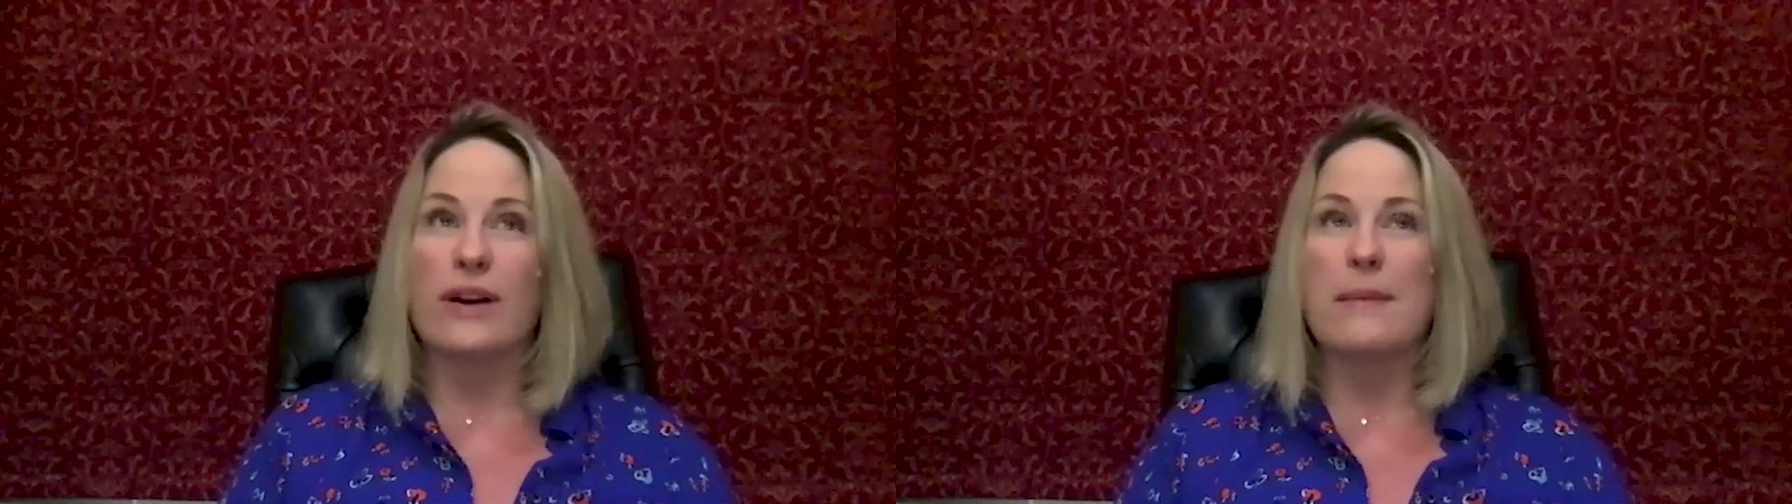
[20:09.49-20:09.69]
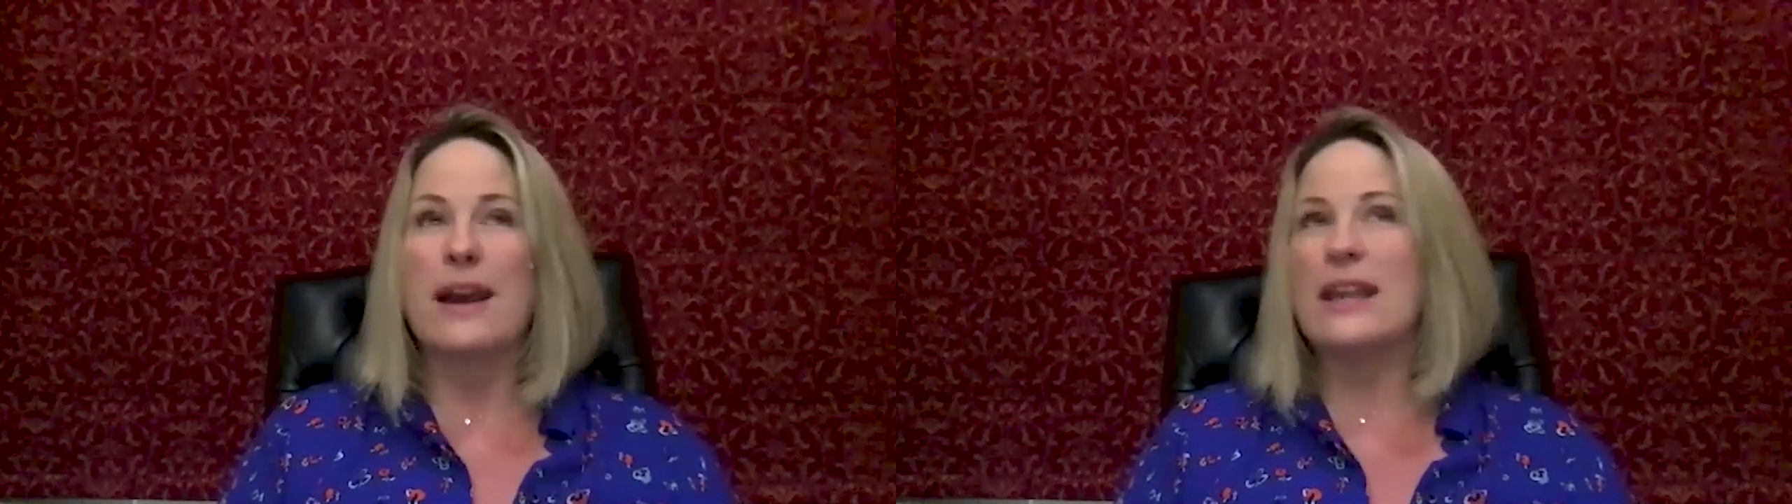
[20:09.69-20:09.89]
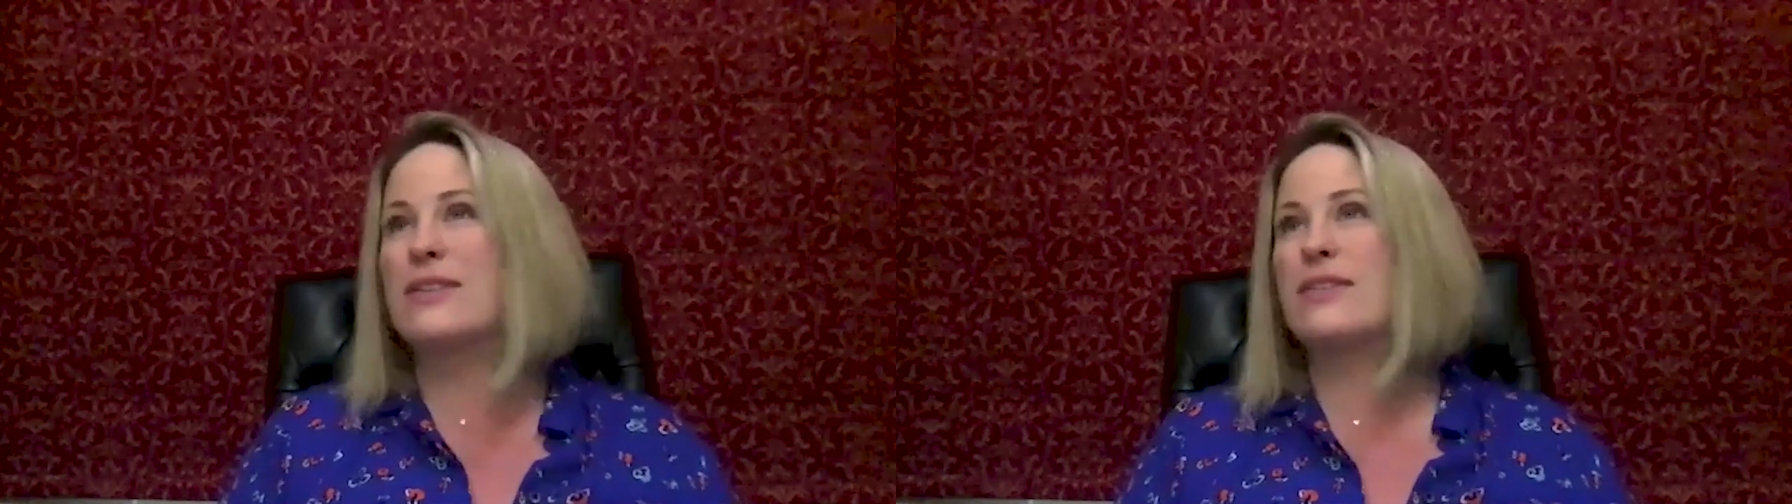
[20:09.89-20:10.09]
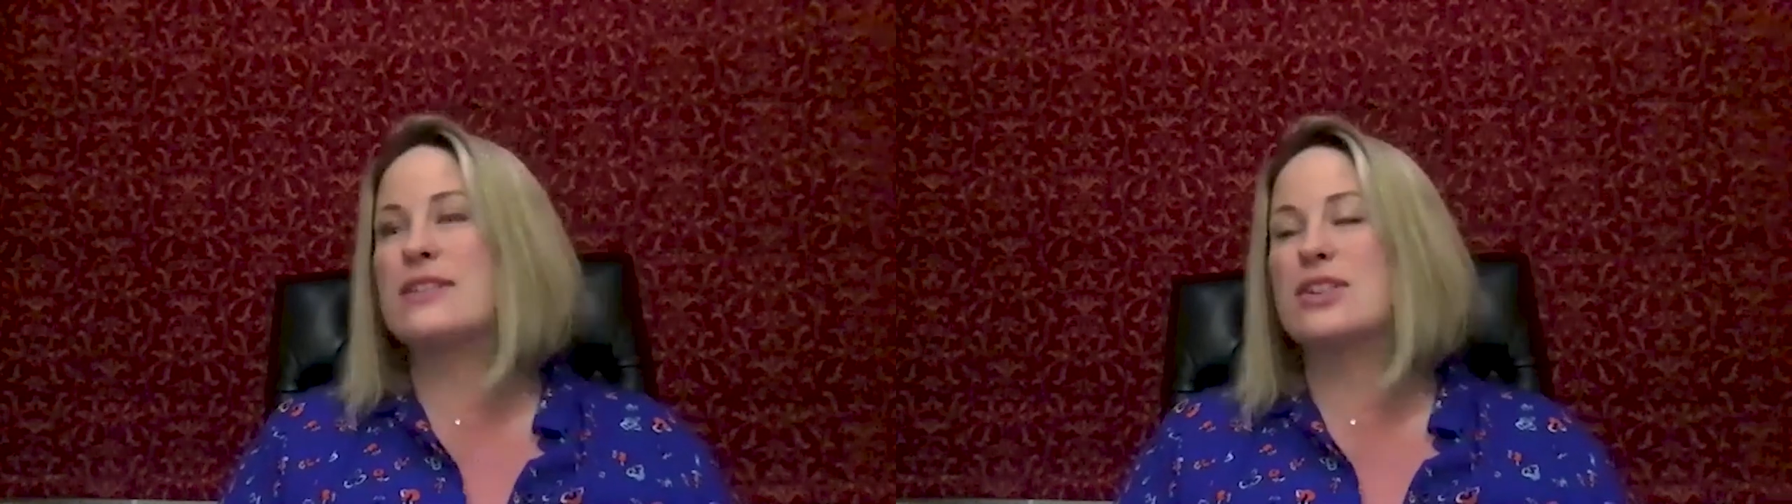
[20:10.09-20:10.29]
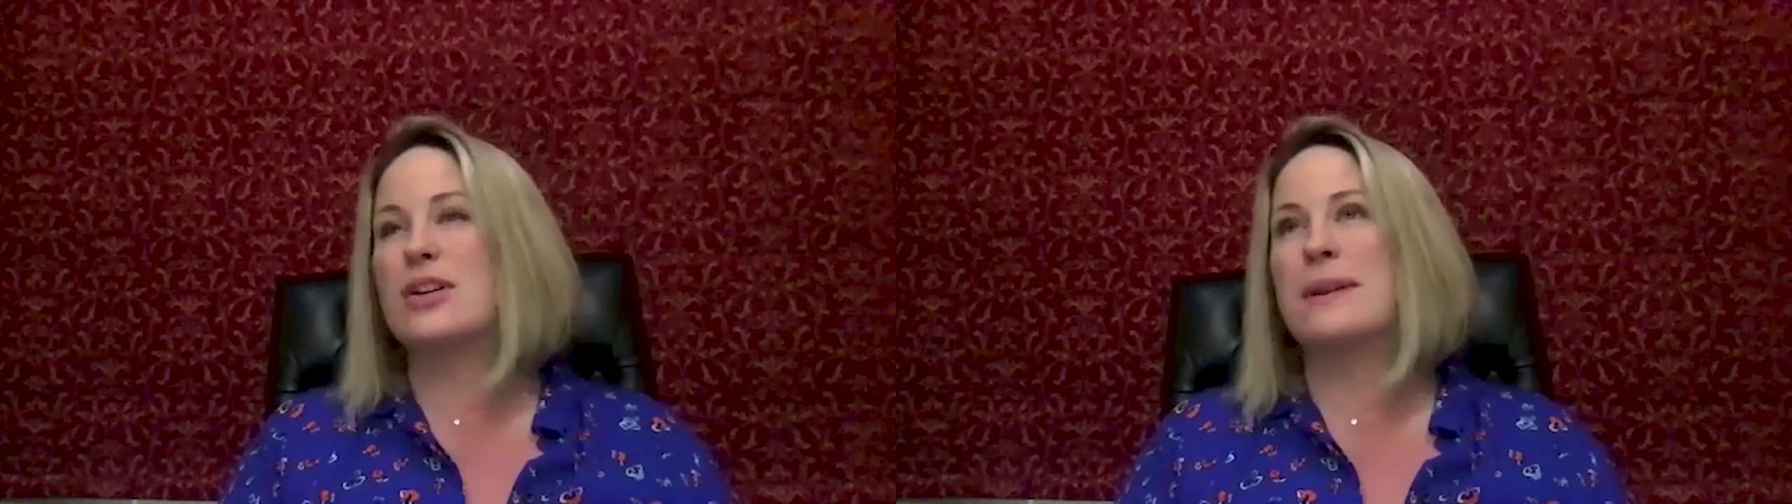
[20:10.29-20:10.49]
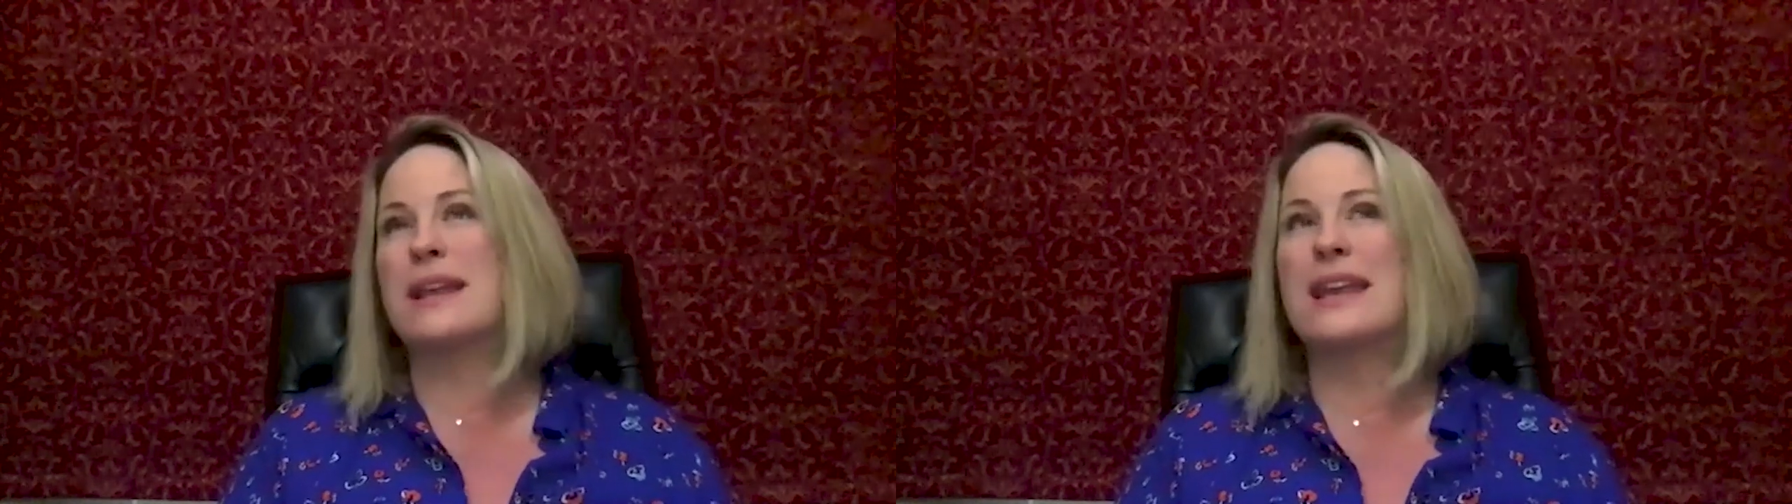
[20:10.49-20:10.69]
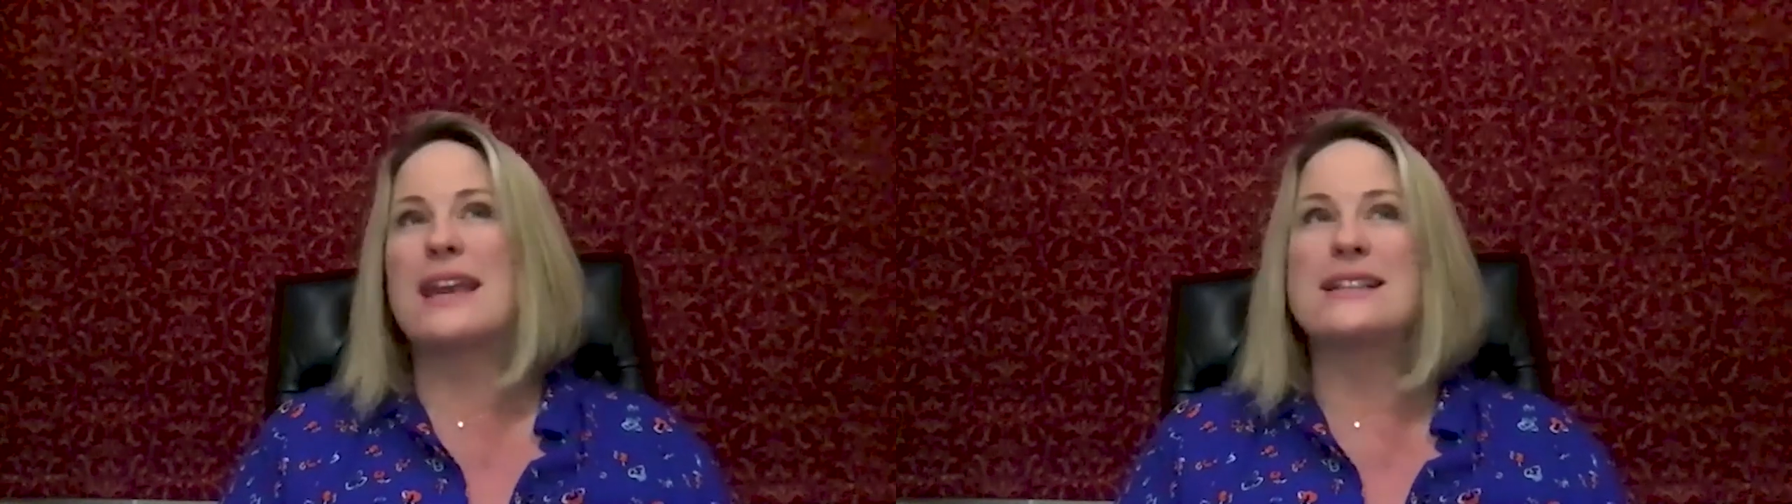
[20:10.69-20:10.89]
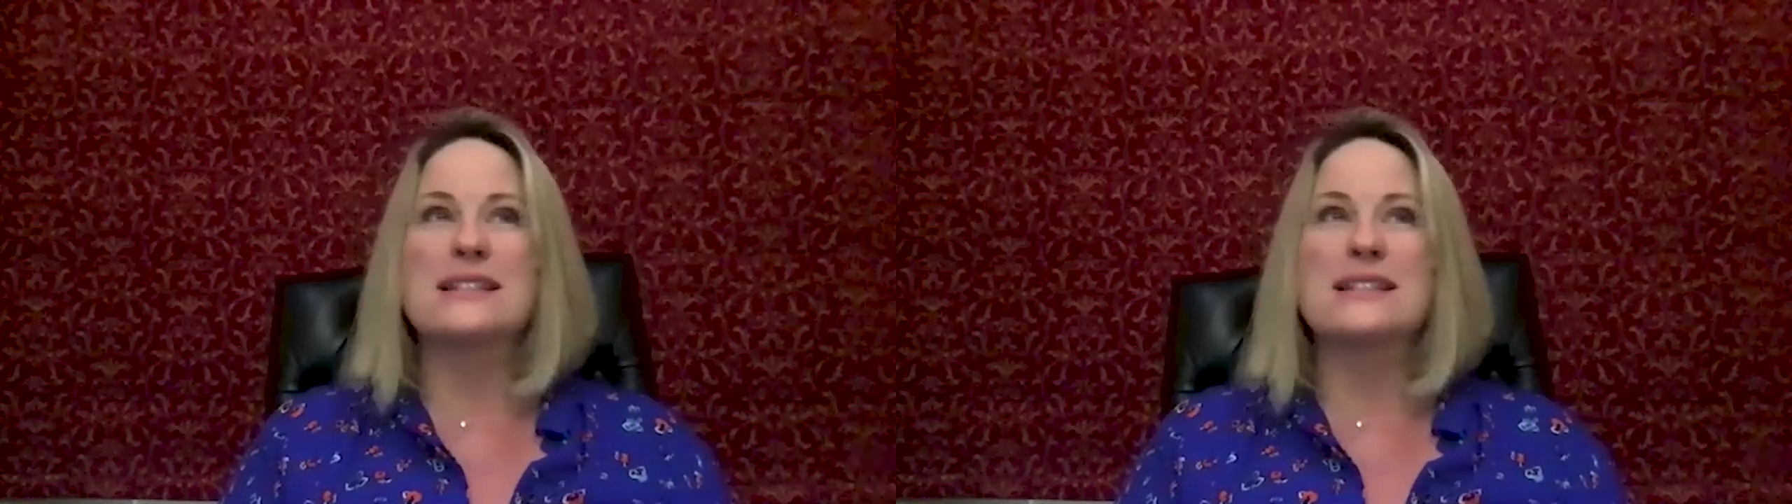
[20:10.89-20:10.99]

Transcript: minds for so many years.